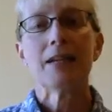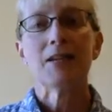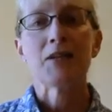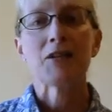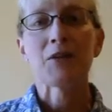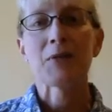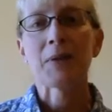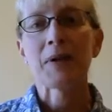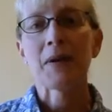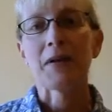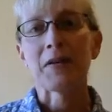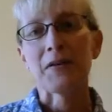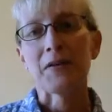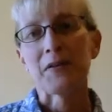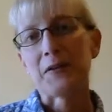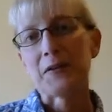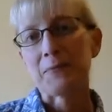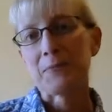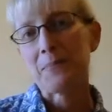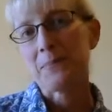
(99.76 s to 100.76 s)
chewing on
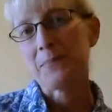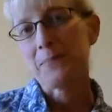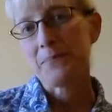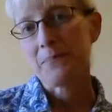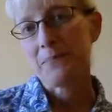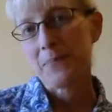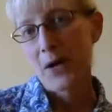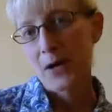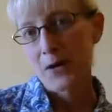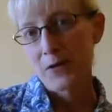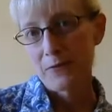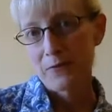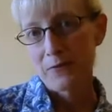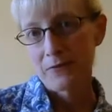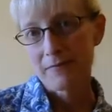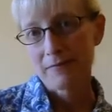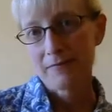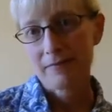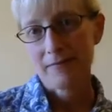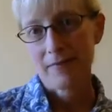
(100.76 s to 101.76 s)
her
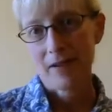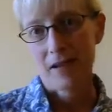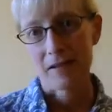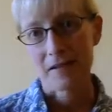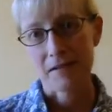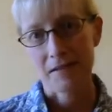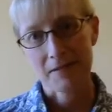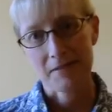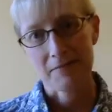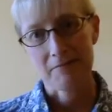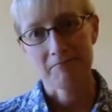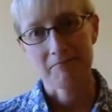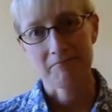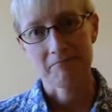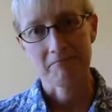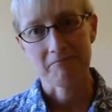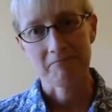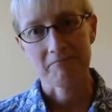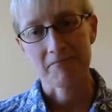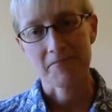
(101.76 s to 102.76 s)
bone because
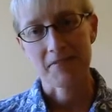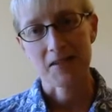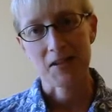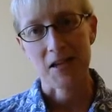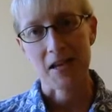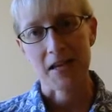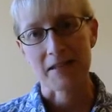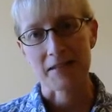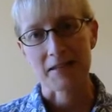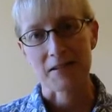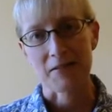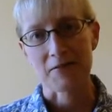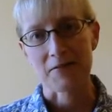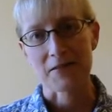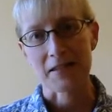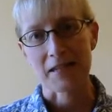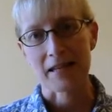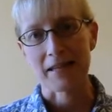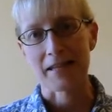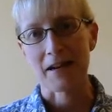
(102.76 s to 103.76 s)
she has to go
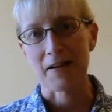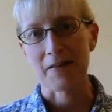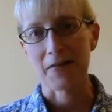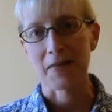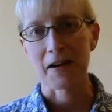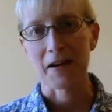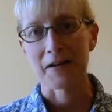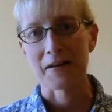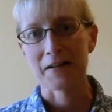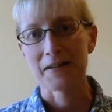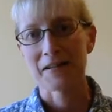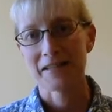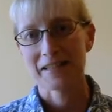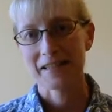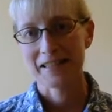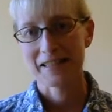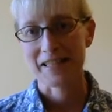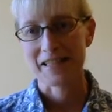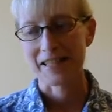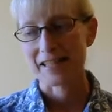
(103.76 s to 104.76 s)
stand out there.
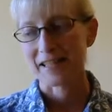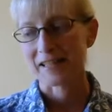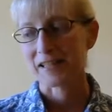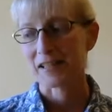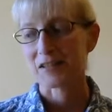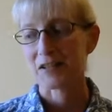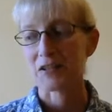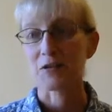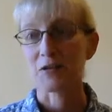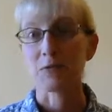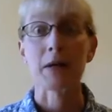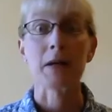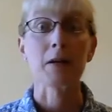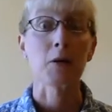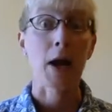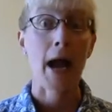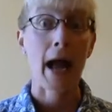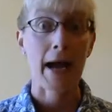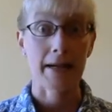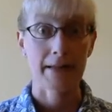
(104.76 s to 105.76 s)
She's a little too
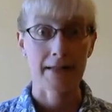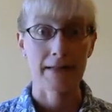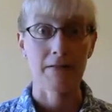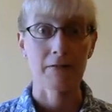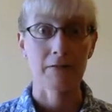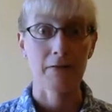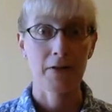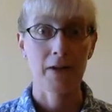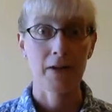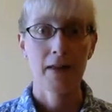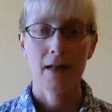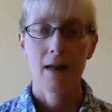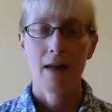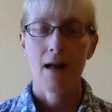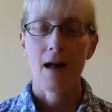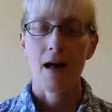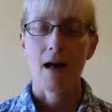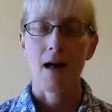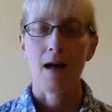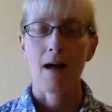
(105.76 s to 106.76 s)
interactive
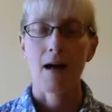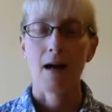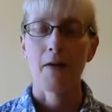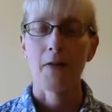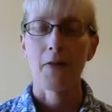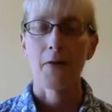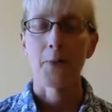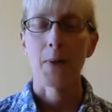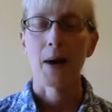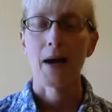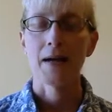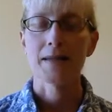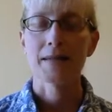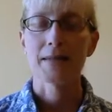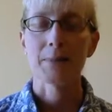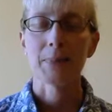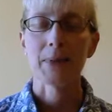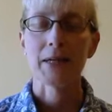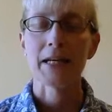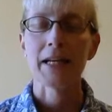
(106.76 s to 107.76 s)

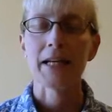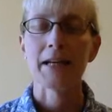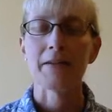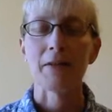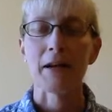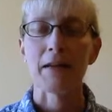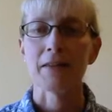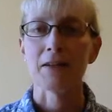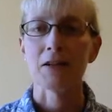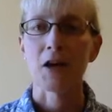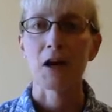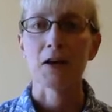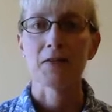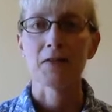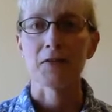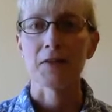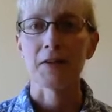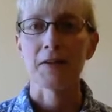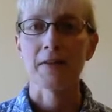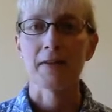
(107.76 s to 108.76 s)
otherwise. But at any rate, the
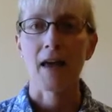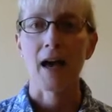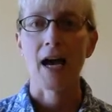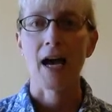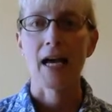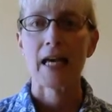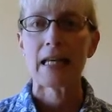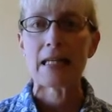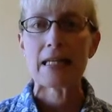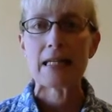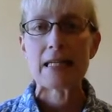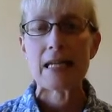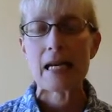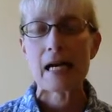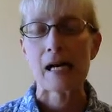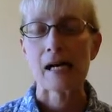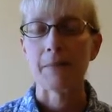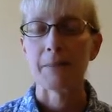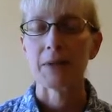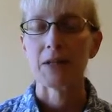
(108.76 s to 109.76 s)
dogs are inside
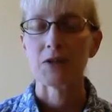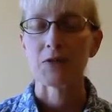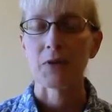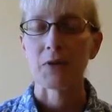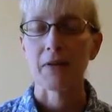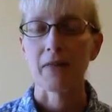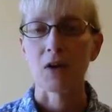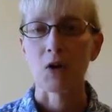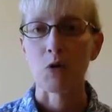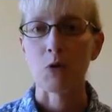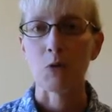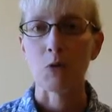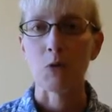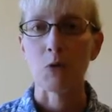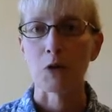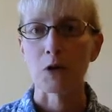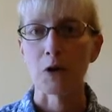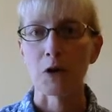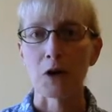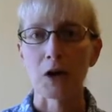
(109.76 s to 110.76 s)
enjoying the
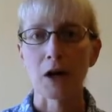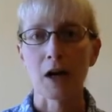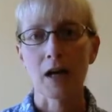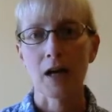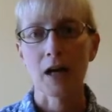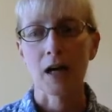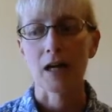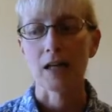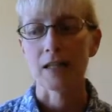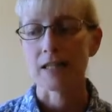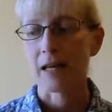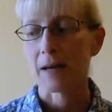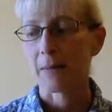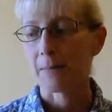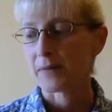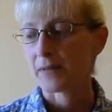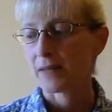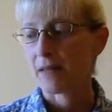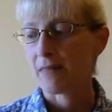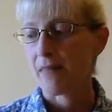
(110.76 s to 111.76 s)
cooler
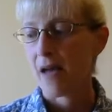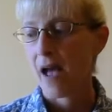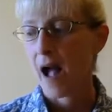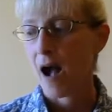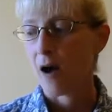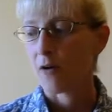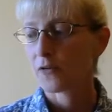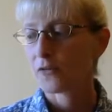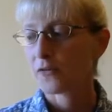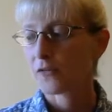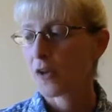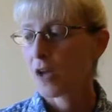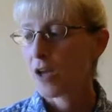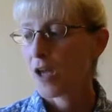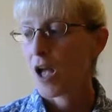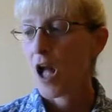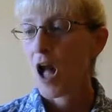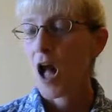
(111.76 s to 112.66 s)
temps in the house.